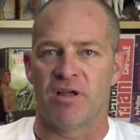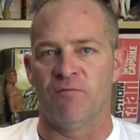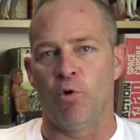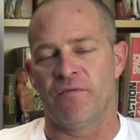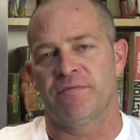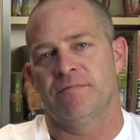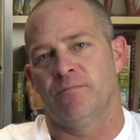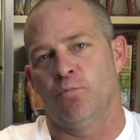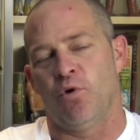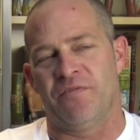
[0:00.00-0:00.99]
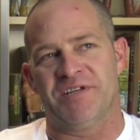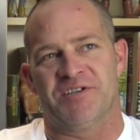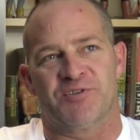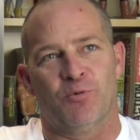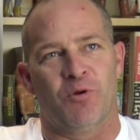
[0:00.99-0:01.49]
what
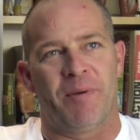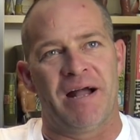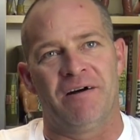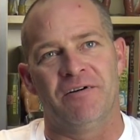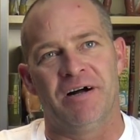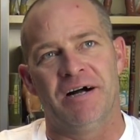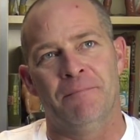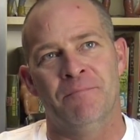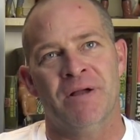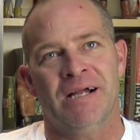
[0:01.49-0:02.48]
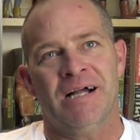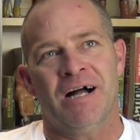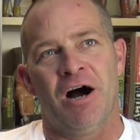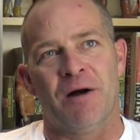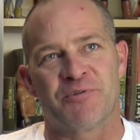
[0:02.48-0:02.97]
this is all about.
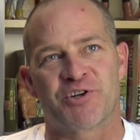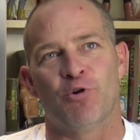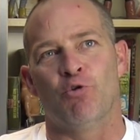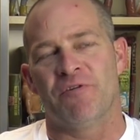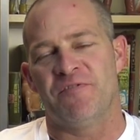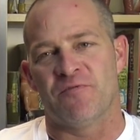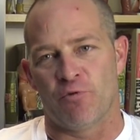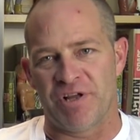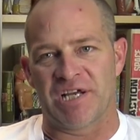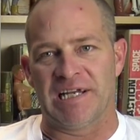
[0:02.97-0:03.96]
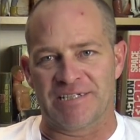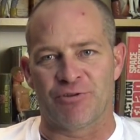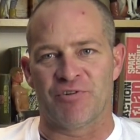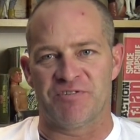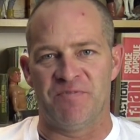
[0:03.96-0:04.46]
I'm sure if you've already clicked
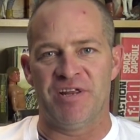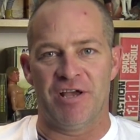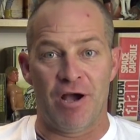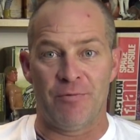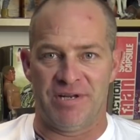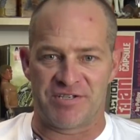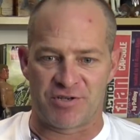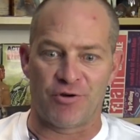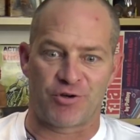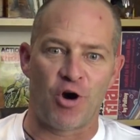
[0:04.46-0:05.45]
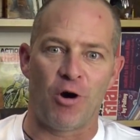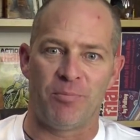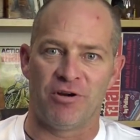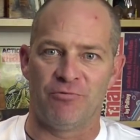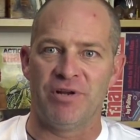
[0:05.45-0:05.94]
on this video and it's got
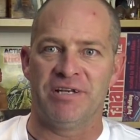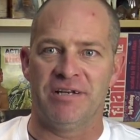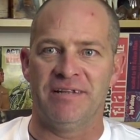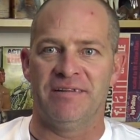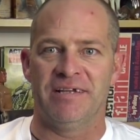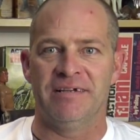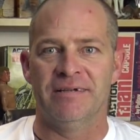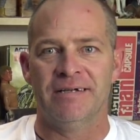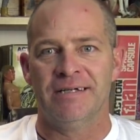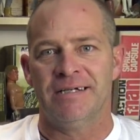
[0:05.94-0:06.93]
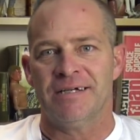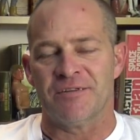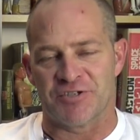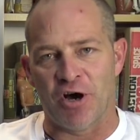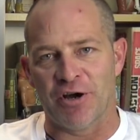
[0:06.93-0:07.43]
COPPA written in the
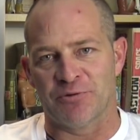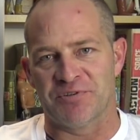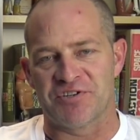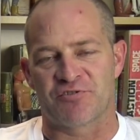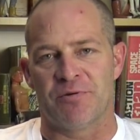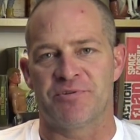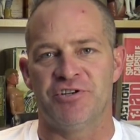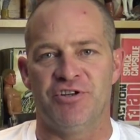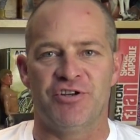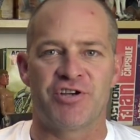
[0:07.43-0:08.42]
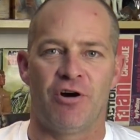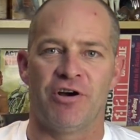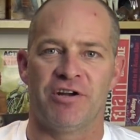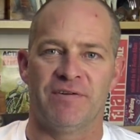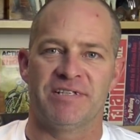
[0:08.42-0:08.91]
title description, you
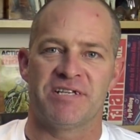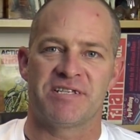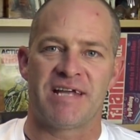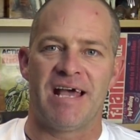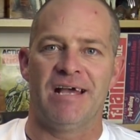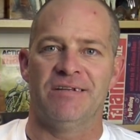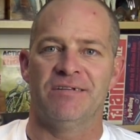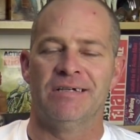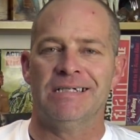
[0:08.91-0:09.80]
kind of understand